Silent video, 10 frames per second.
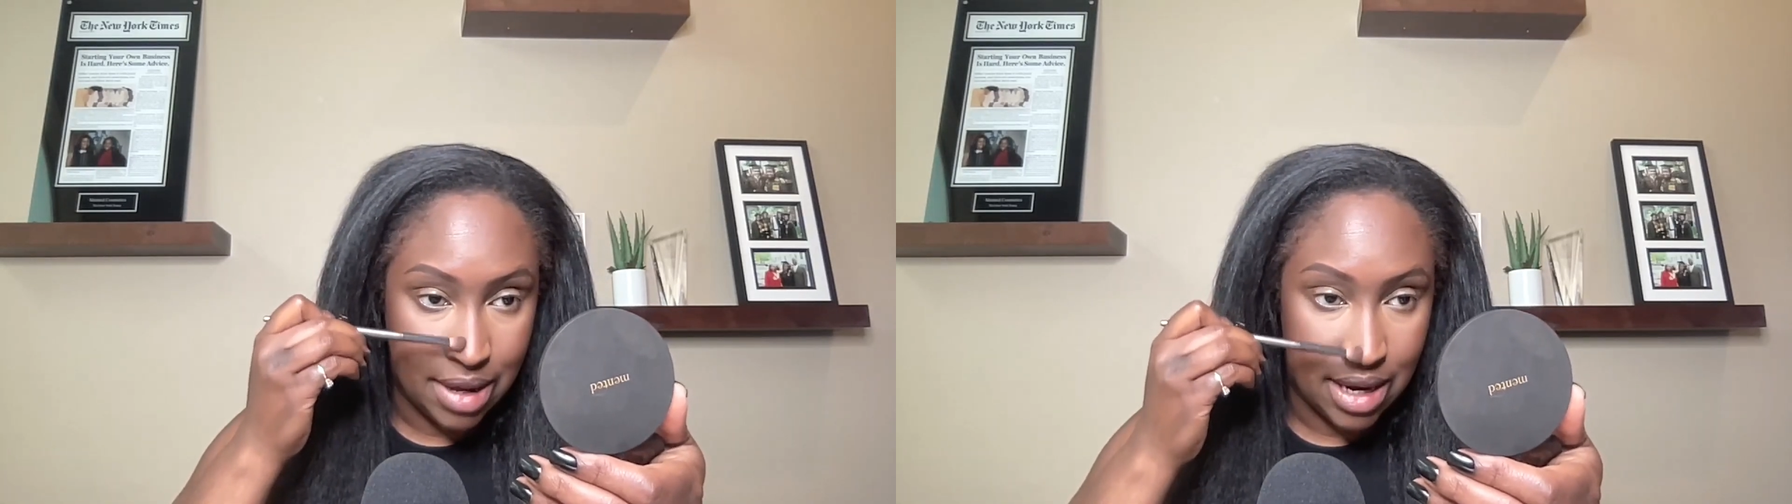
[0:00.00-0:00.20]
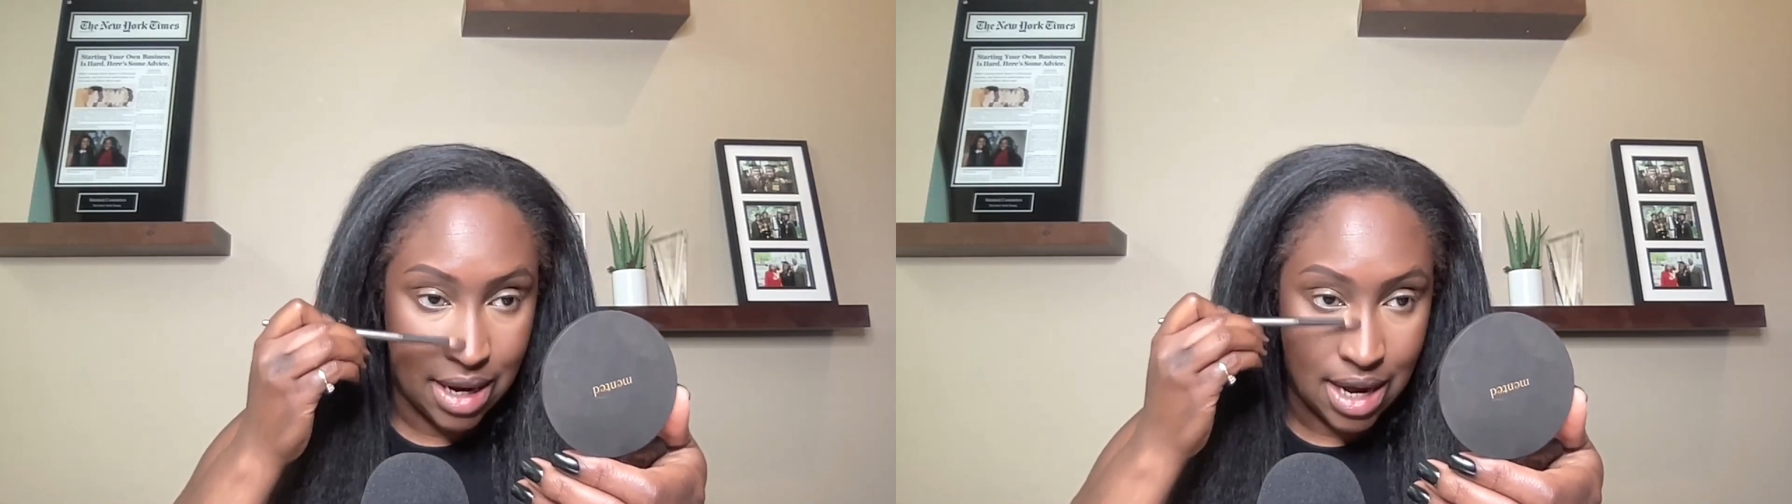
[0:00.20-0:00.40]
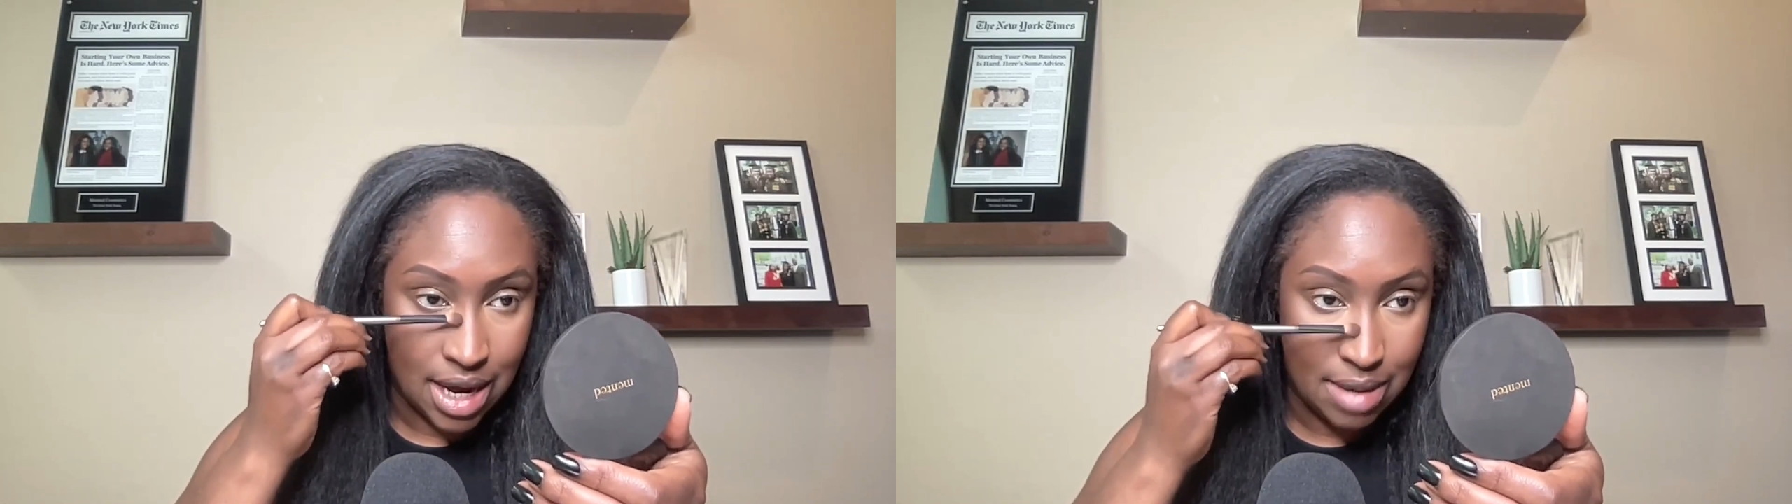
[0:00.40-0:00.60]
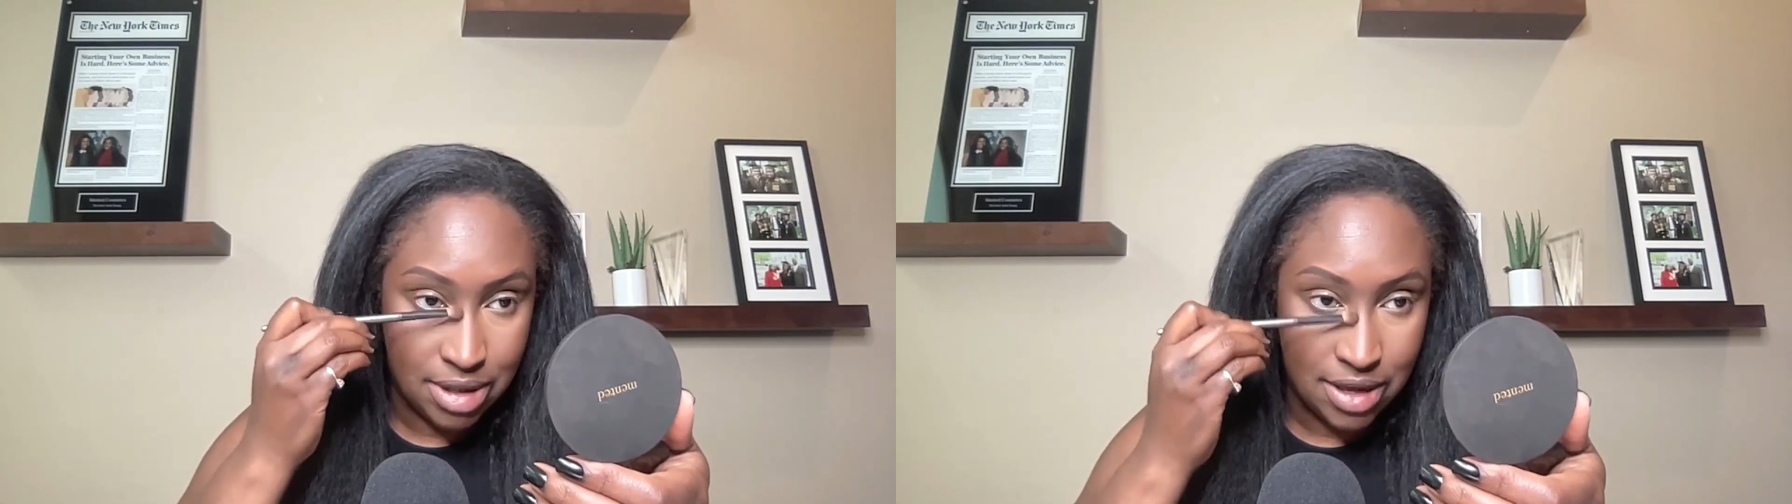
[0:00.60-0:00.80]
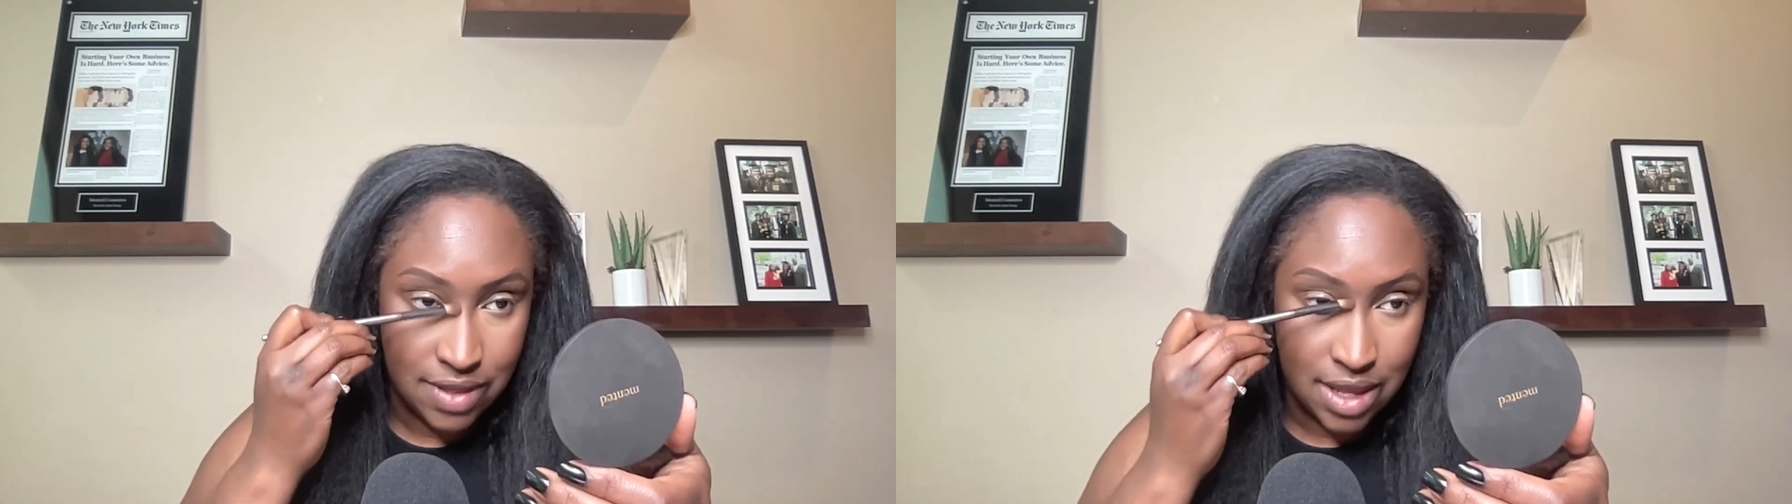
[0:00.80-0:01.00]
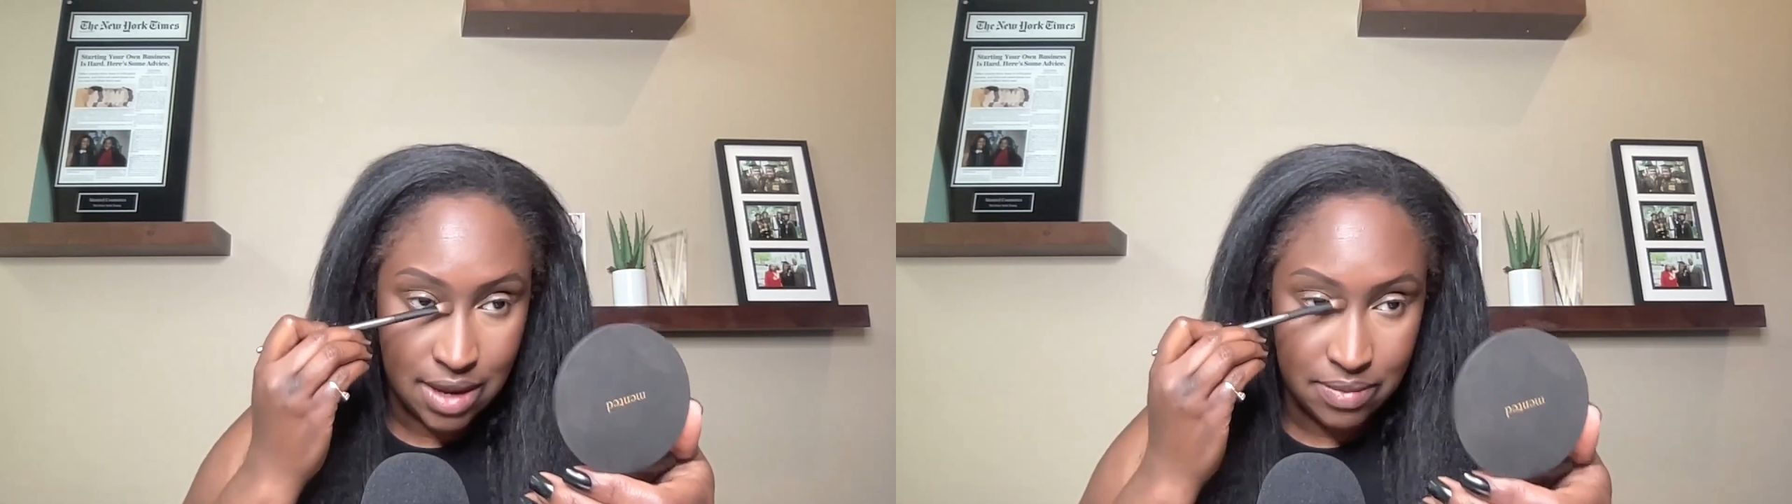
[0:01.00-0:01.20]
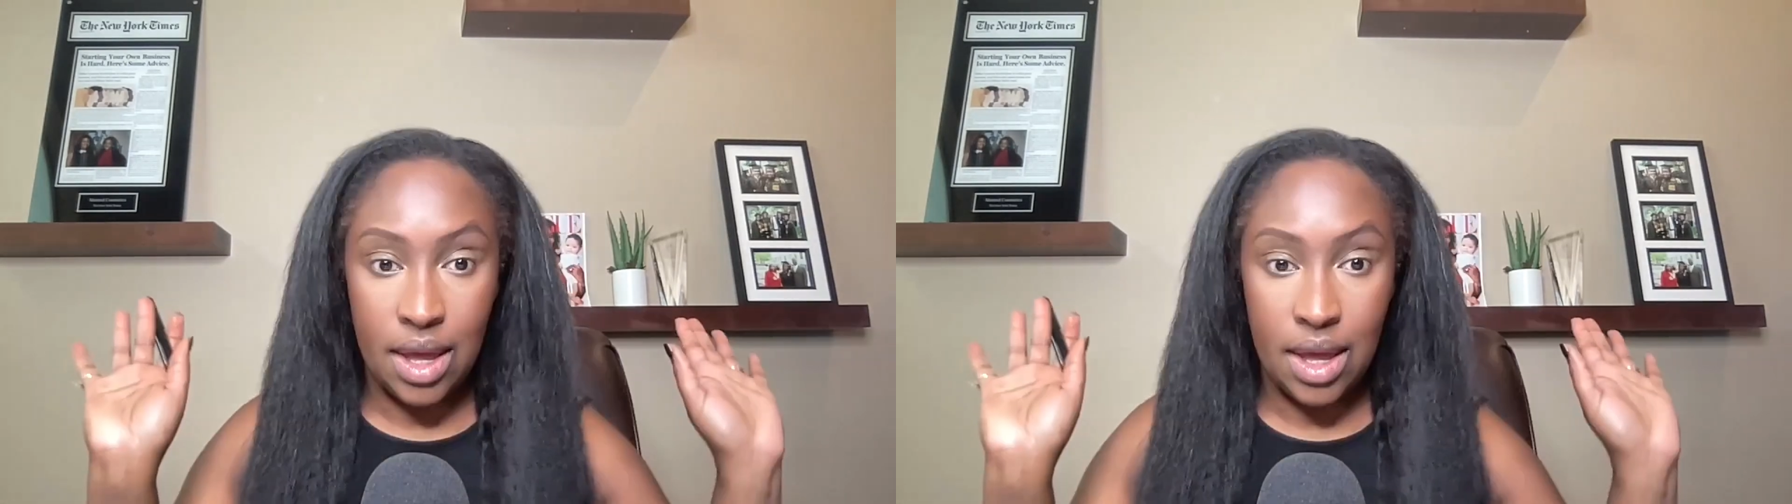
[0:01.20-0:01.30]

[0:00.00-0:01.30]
And I believe in that.